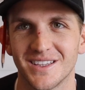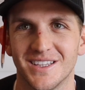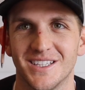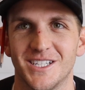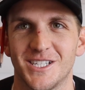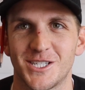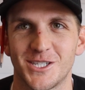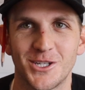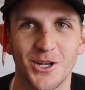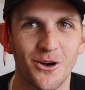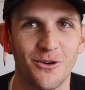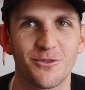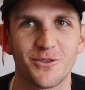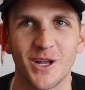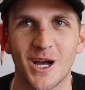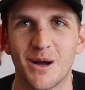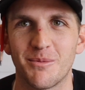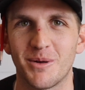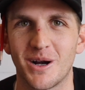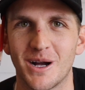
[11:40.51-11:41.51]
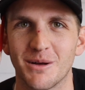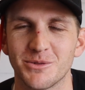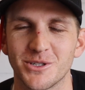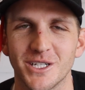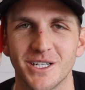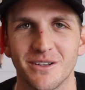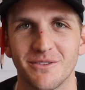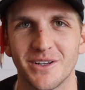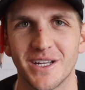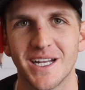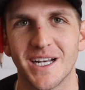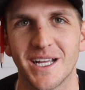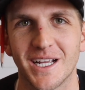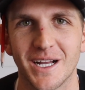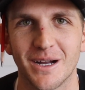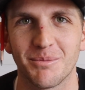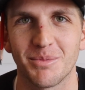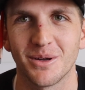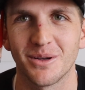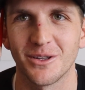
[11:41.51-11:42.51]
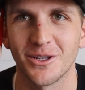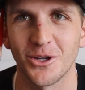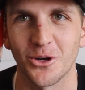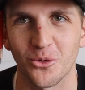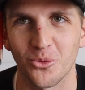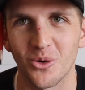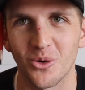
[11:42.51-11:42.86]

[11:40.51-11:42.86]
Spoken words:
the stovetop option of heating up your